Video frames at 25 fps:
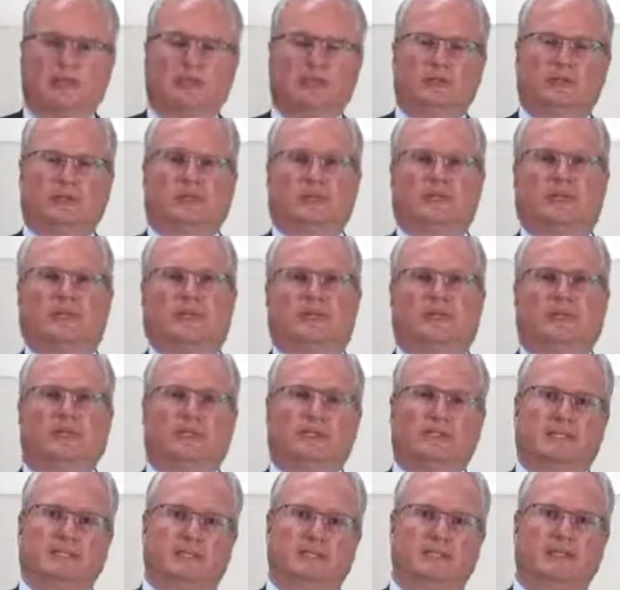user
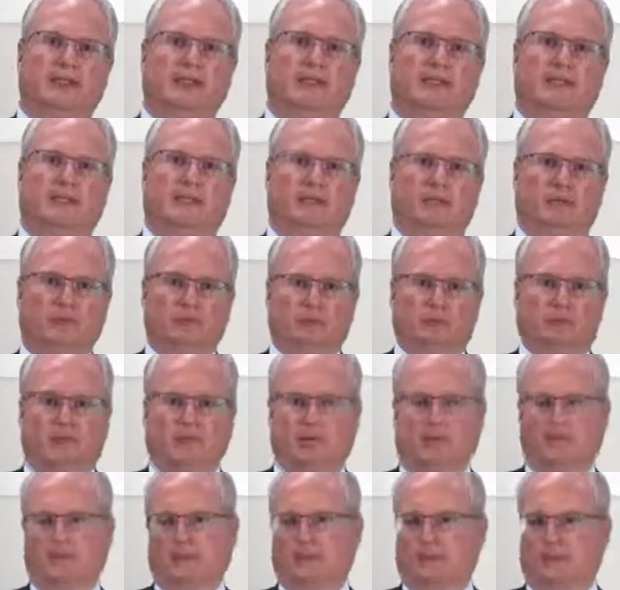interface is mainly used by
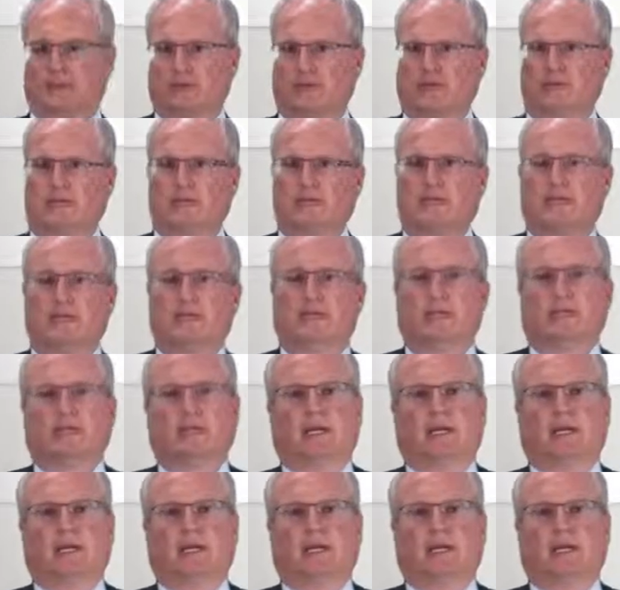administrators